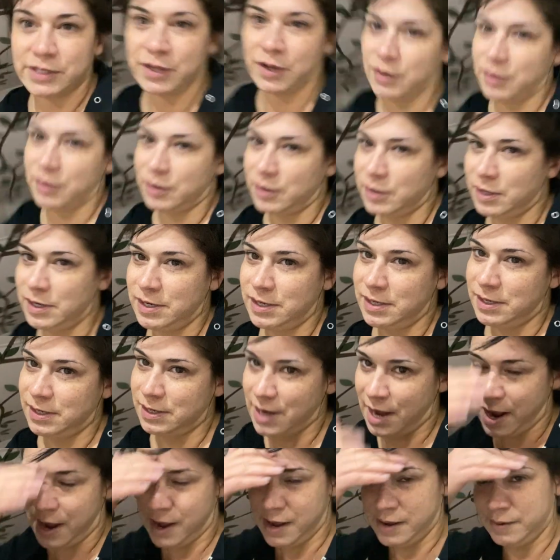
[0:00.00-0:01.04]
good.
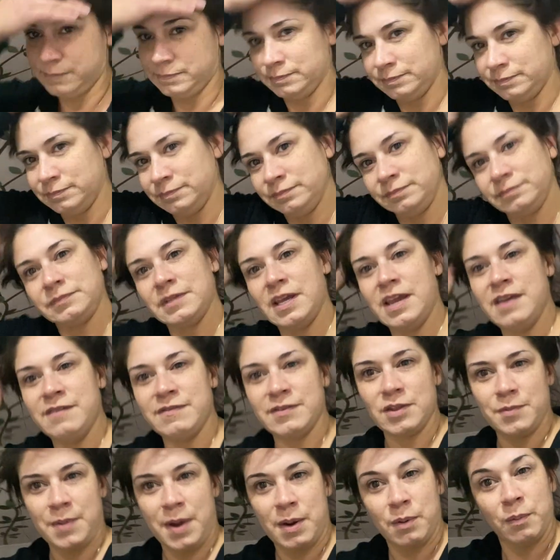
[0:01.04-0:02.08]
Even
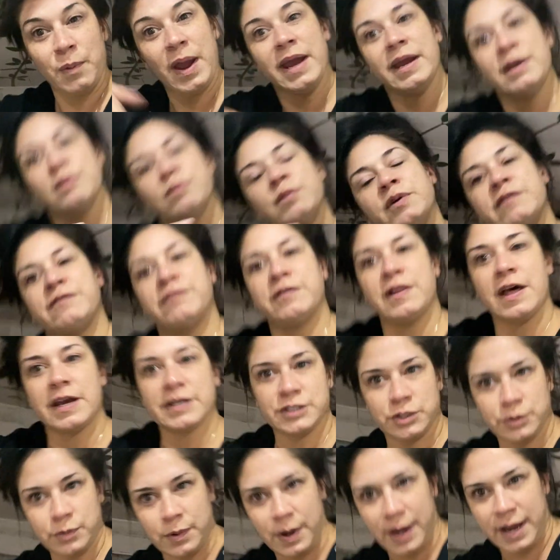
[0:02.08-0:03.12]
though my weight would
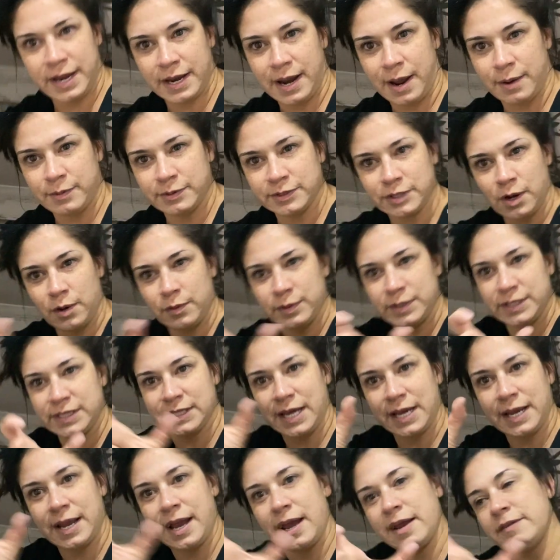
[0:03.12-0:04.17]
fluctuate, I was always
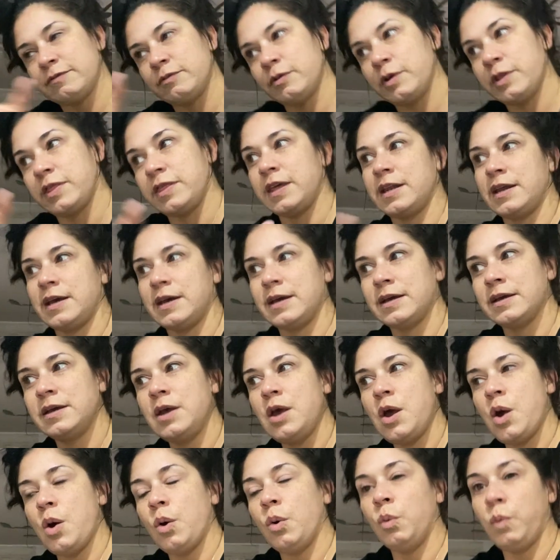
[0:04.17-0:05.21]
like kind of within a
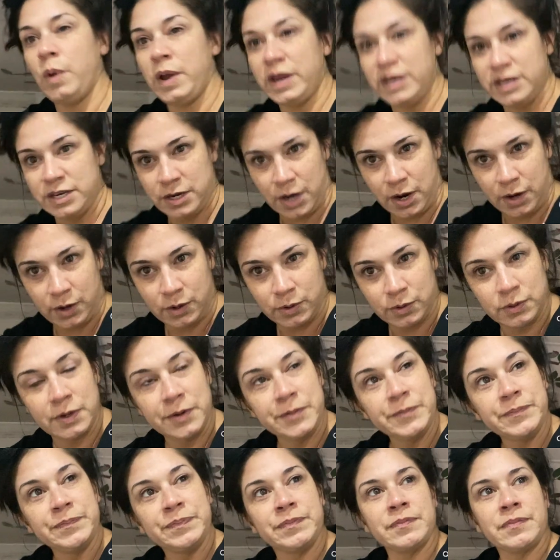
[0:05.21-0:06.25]
window.
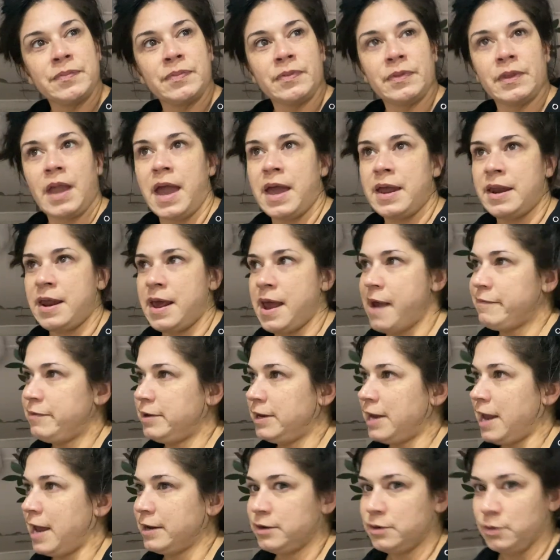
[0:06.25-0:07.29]
And I
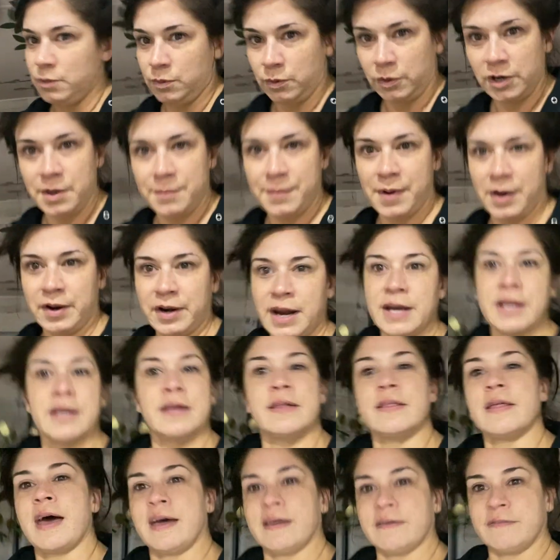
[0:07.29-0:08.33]
haven't had to worry about any
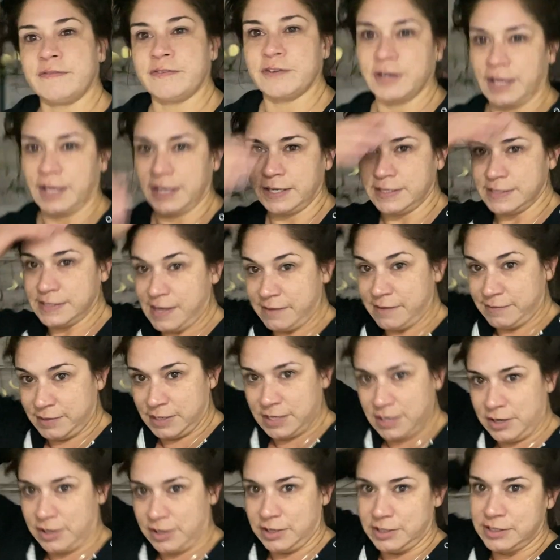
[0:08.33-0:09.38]
of that for like 7
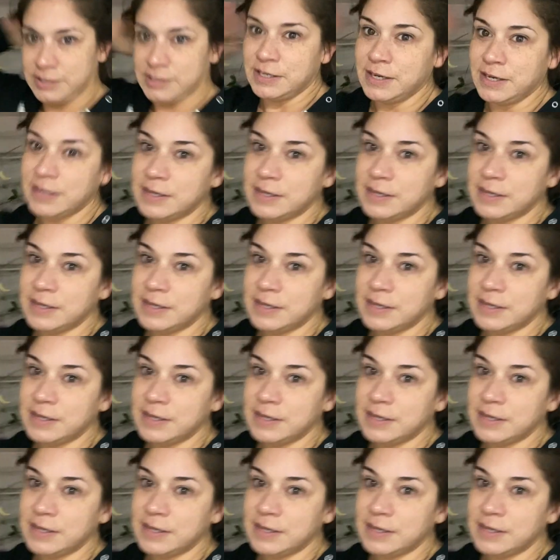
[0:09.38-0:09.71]
years.